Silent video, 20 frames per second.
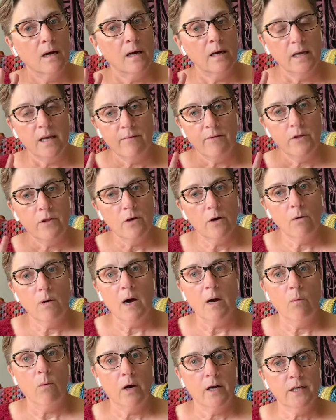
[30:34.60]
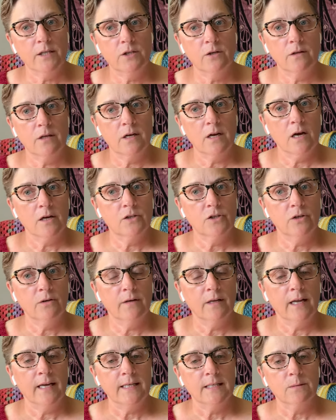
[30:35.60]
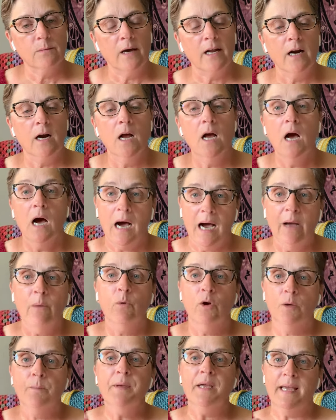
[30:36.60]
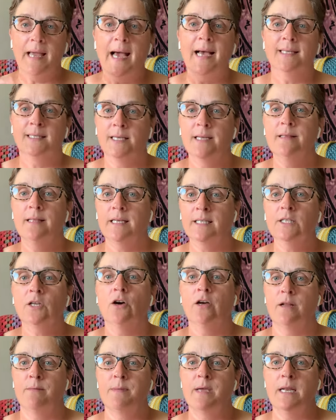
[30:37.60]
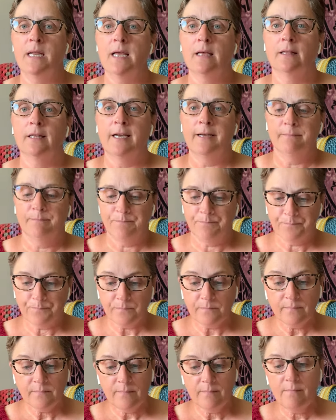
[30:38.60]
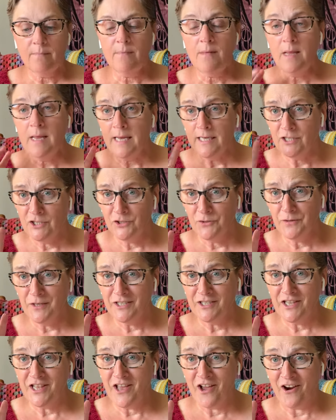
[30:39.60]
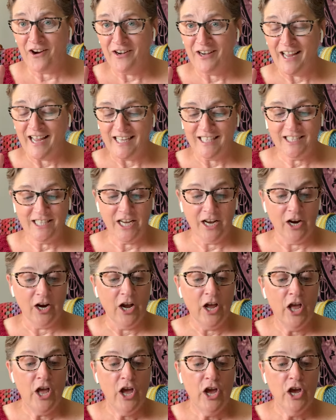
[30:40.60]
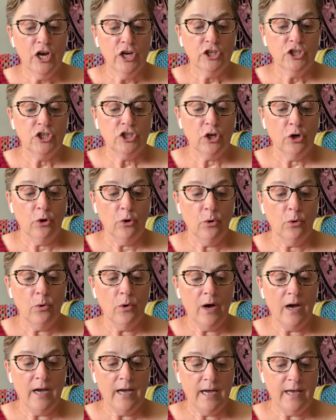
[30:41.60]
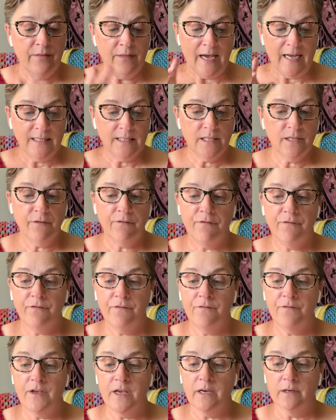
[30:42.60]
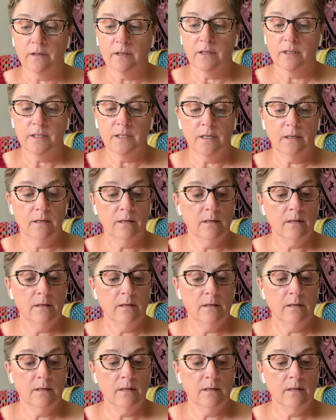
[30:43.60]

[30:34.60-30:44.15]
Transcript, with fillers: even though I wanna do the Noctuidae sweater, I will be casting this on immediately as soon as the yarn gets here. So that's the field